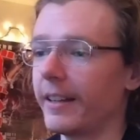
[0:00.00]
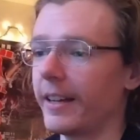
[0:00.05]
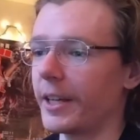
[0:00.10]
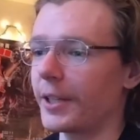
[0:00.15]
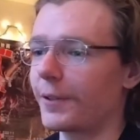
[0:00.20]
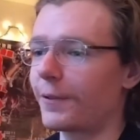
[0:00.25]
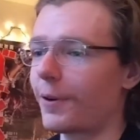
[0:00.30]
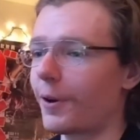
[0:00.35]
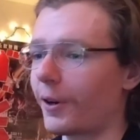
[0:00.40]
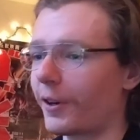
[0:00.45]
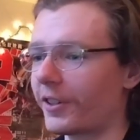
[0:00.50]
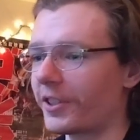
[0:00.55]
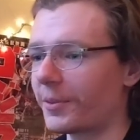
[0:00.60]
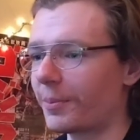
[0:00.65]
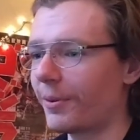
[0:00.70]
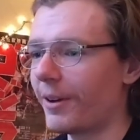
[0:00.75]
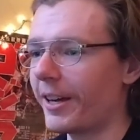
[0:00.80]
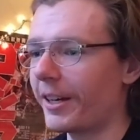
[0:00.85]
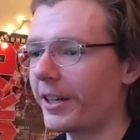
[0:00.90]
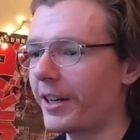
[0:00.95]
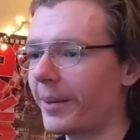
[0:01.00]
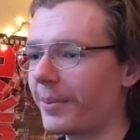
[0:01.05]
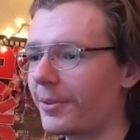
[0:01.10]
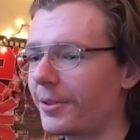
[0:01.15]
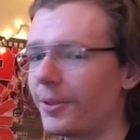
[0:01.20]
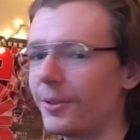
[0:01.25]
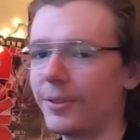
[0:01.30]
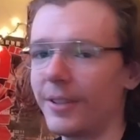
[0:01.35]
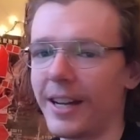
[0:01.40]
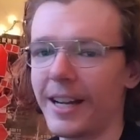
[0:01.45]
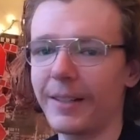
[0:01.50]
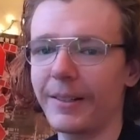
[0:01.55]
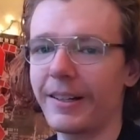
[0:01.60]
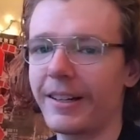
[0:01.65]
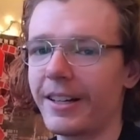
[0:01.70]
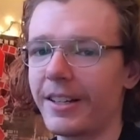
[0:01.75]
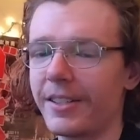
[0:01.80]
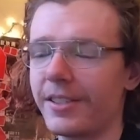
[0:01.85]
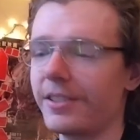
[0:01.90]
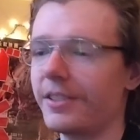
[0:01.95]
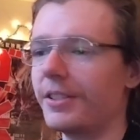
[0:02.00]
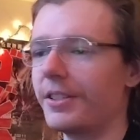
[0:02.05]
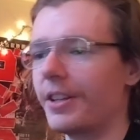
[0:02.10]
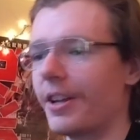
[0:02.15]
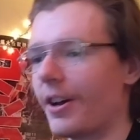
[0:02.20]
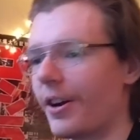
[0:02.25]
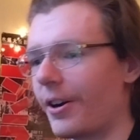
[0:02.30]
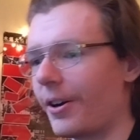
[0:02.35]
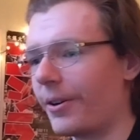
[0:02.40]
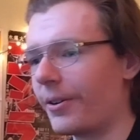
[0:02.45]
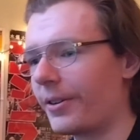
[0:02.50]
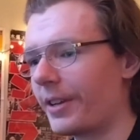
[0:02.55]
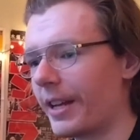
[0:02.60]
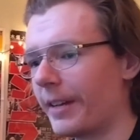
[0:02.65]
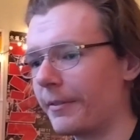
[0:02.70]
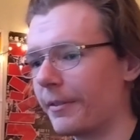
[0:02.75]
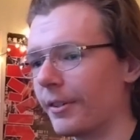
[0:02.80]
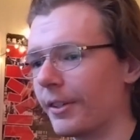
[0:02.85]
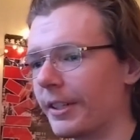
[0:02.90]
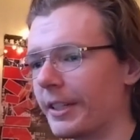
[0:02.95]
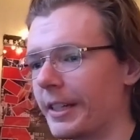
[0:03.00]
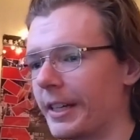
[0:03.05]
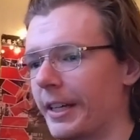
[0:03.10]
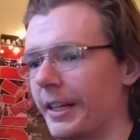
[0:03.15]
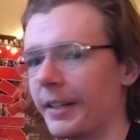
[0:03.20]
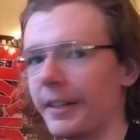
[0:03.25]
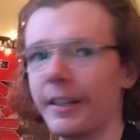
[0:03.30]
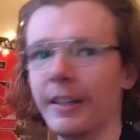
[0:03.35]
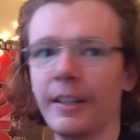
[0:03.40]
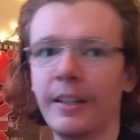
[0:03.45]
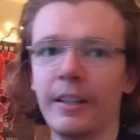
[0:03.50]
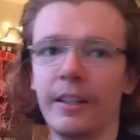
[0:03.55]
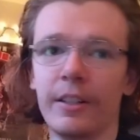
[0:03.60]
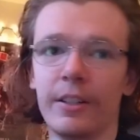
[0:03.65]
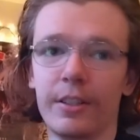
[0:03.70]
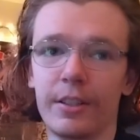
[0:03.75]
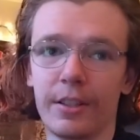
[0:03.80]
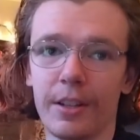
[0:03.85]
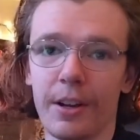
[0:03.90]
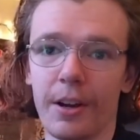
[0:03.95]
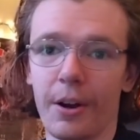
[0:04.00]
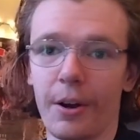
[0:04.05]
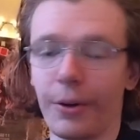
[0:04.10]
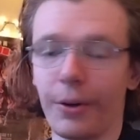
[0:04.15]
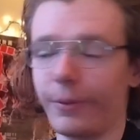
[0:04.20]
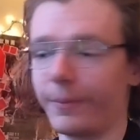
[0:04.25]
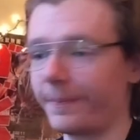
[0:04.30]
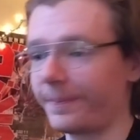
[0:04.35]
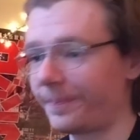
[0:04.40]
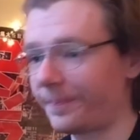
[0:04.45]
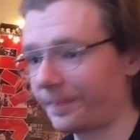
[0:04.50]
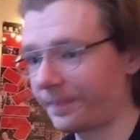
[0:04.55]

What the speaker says: as far as Black Ops 2 Die Rise, no, never again. So,